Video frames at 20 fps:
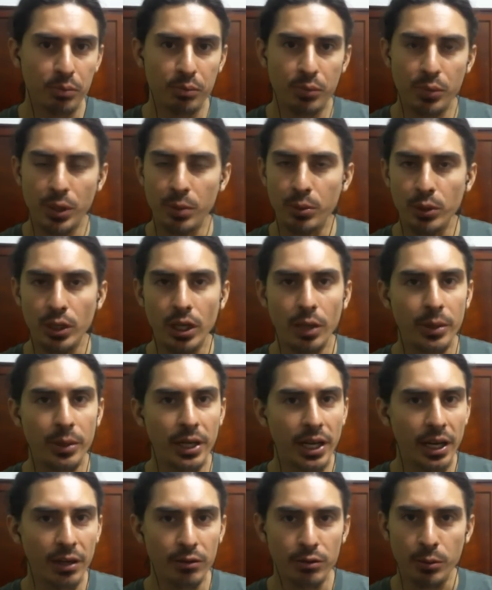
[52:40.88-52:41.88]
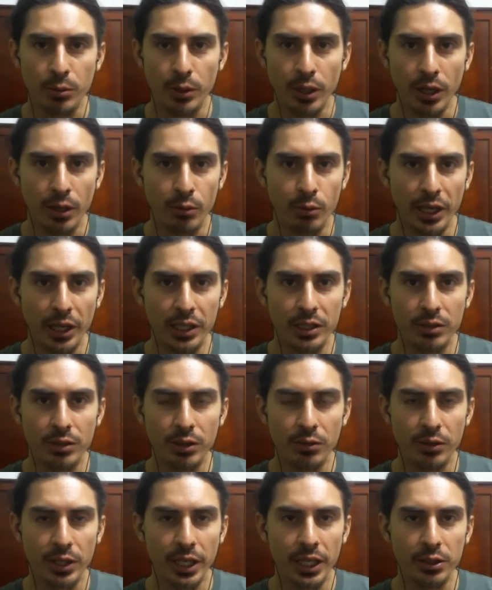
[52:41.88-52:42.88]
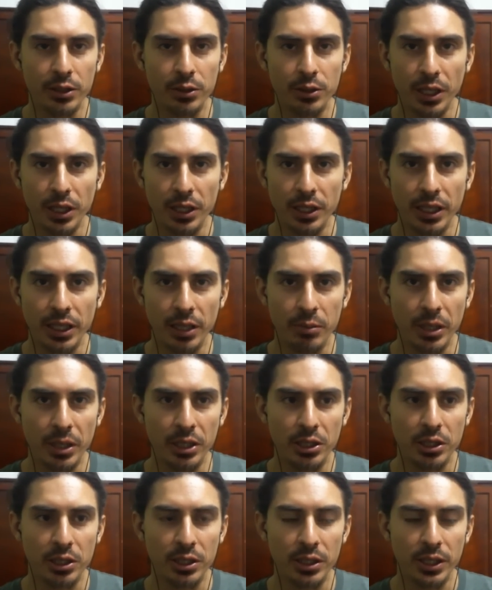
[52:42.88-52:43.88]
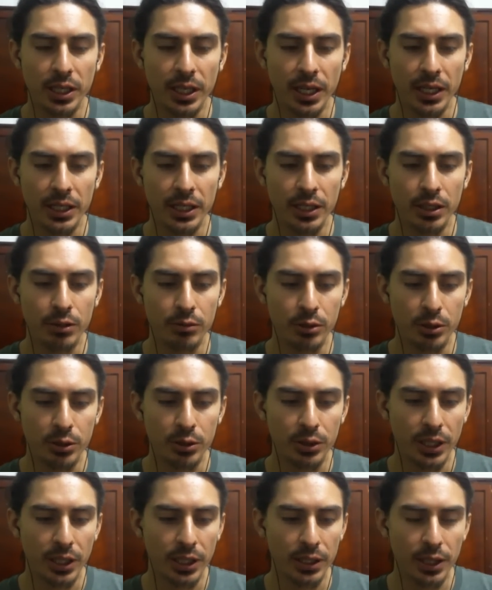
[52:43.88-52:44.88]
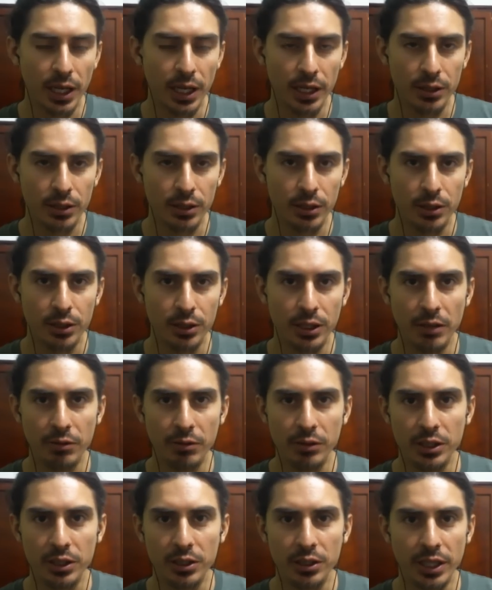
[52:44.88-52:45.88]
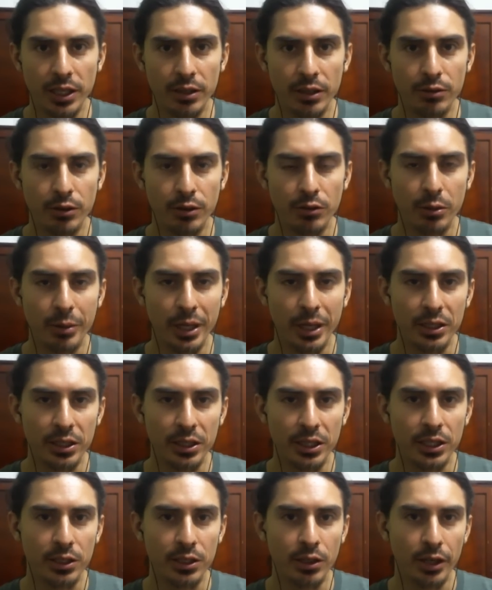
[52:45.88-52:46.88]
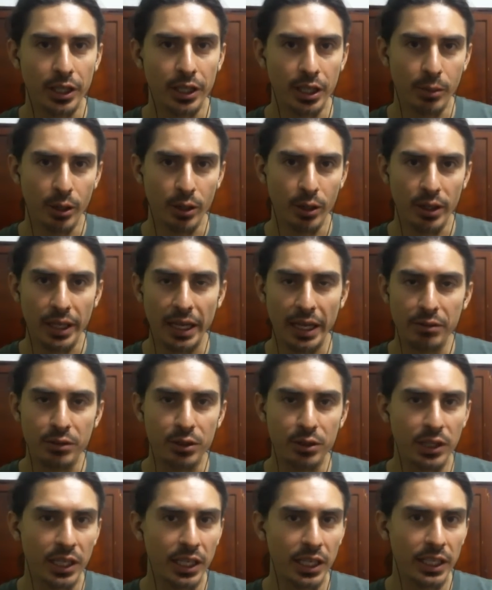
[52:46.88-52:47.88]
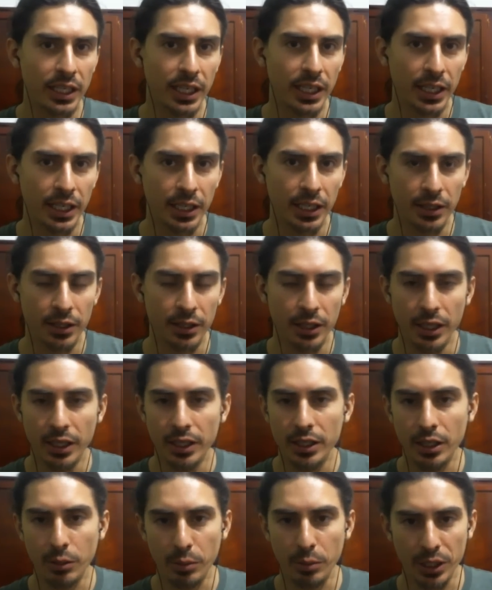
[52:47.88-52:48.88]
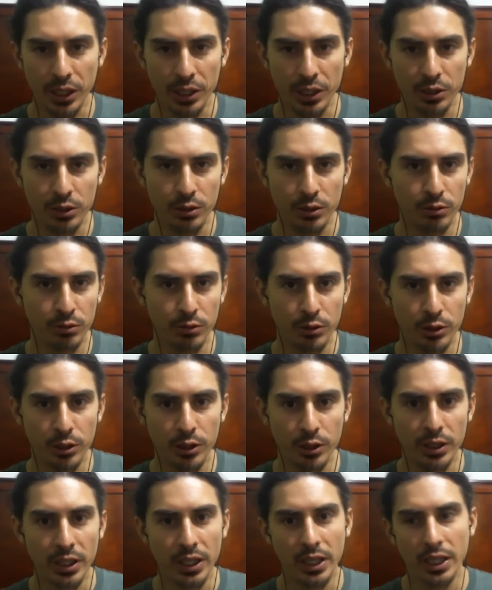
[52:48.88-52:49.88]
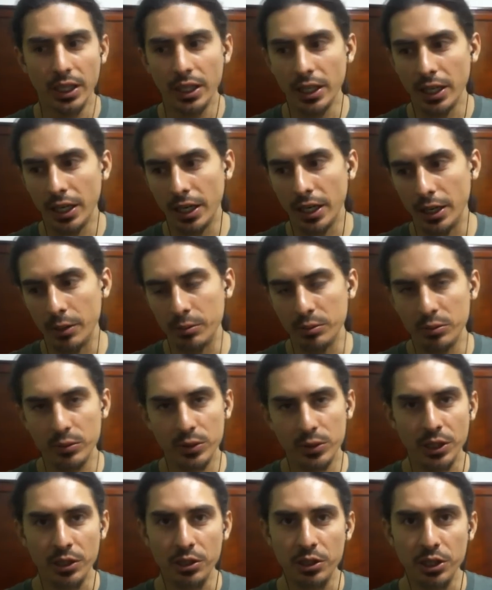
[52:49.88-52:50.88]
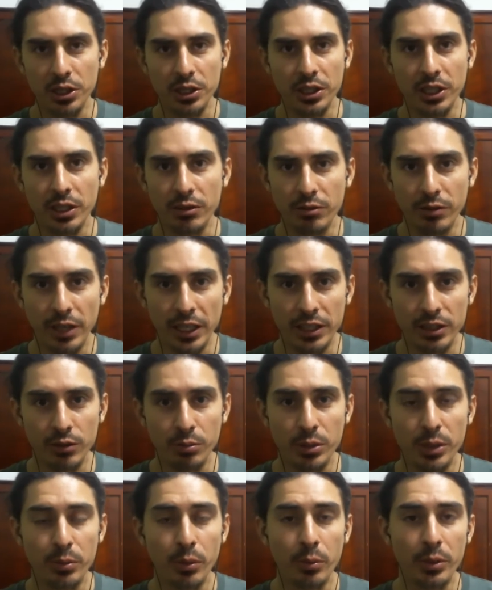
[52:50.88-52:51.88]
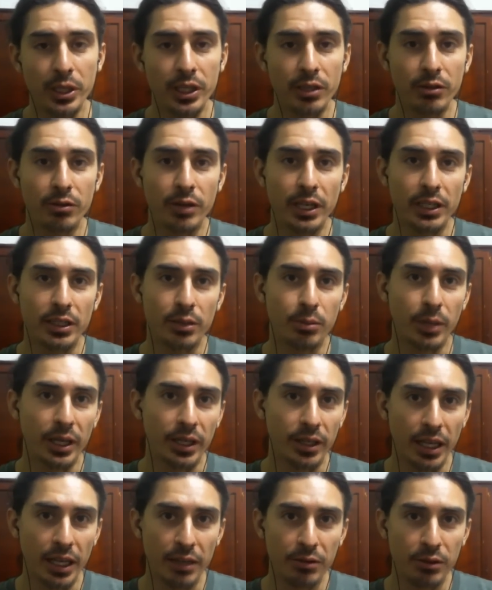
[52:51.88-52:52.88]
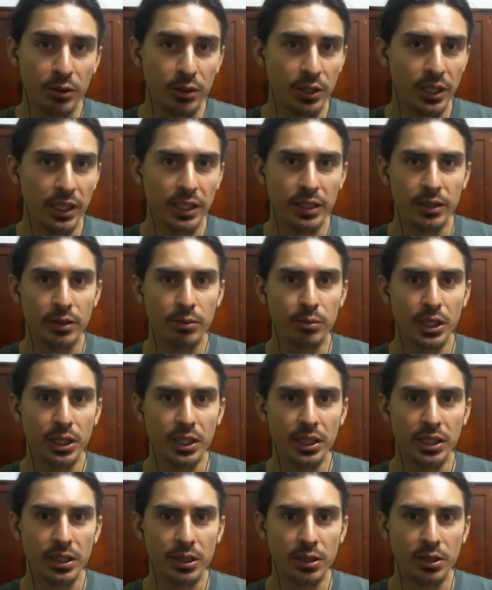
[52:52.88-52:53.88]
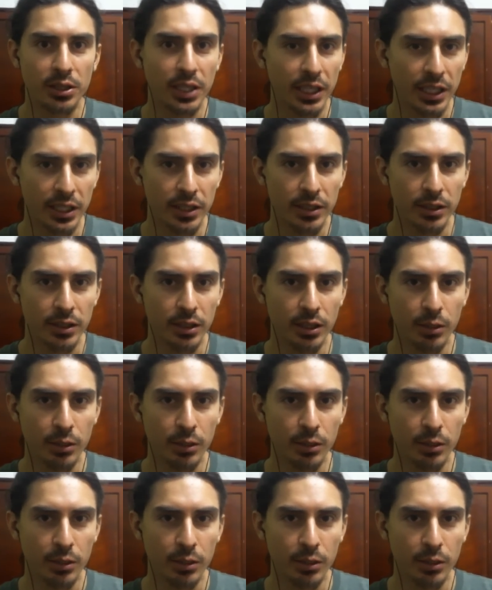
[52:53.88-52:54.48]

people coming at it from a range of different angles. I think I mentioned that I interviewed Dr. Stephanie Seneff of MIT talking about glyphosate and the potential for synergistic effects of people being affected by glyphosate and being sick and